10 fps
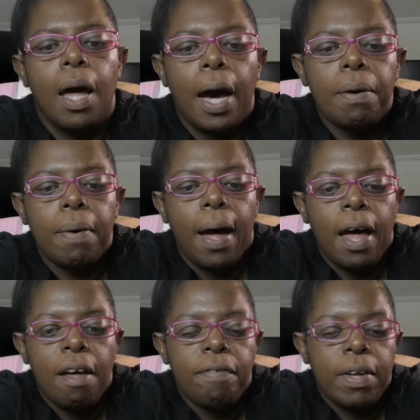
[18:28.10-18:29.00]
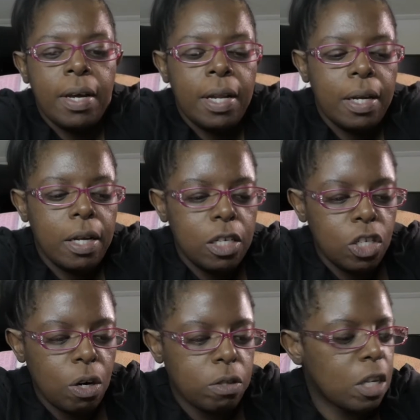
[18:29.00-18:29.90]
I don't have any
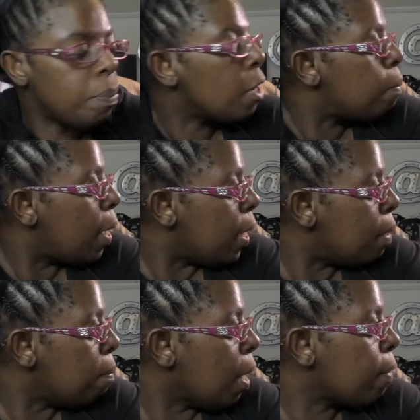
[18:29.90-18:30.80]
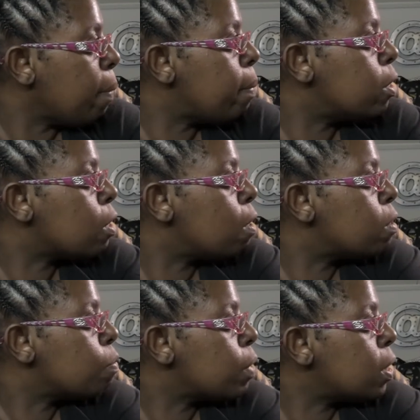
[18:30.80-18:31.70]
shirts up here made. My grandma
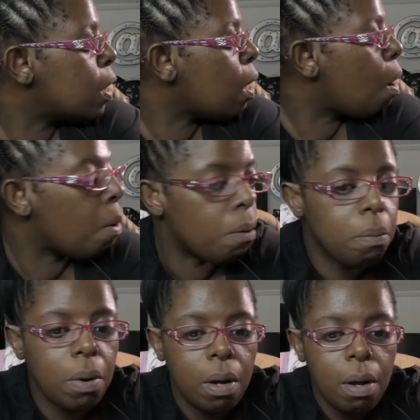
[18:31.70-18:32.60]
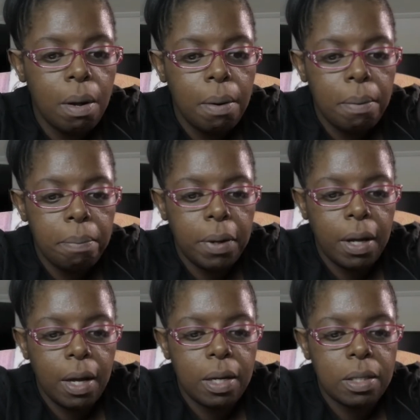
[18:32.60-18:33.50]
shirts we sent home
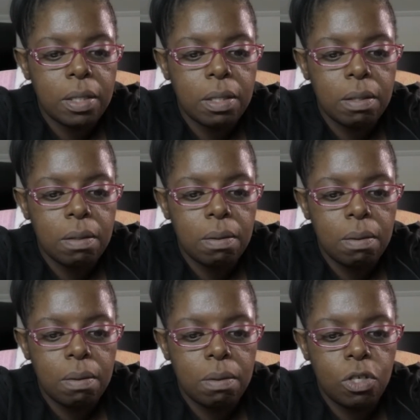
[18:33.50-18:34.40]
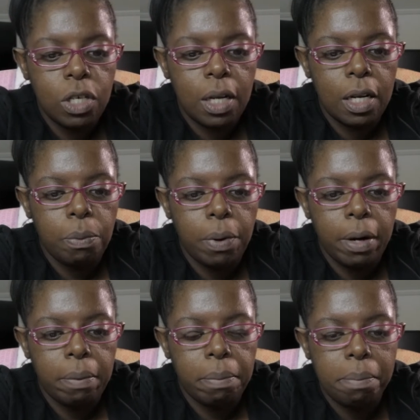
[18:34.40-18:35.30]
because she needed to wear
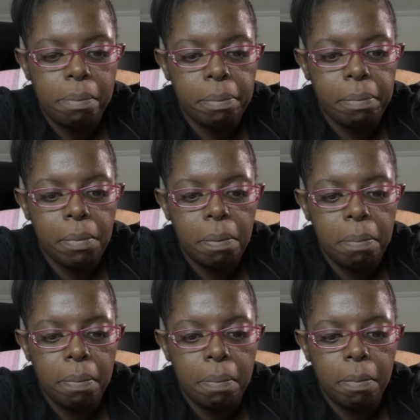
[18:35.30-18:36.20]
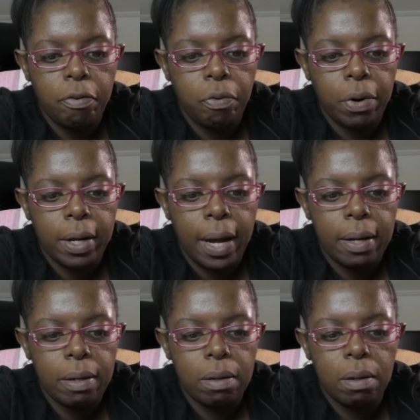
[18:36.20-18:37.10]
them before it got
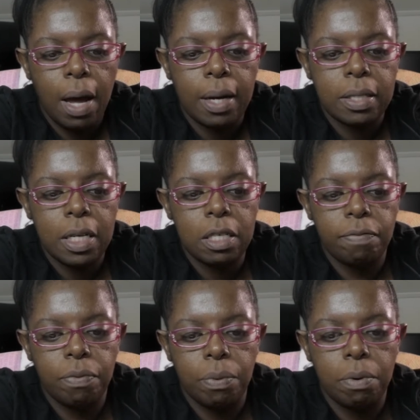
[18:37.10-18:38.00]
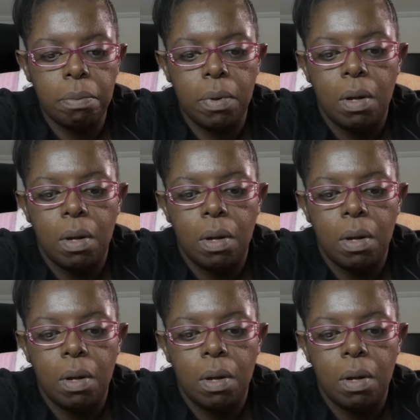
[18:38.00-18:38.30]
out of season for them.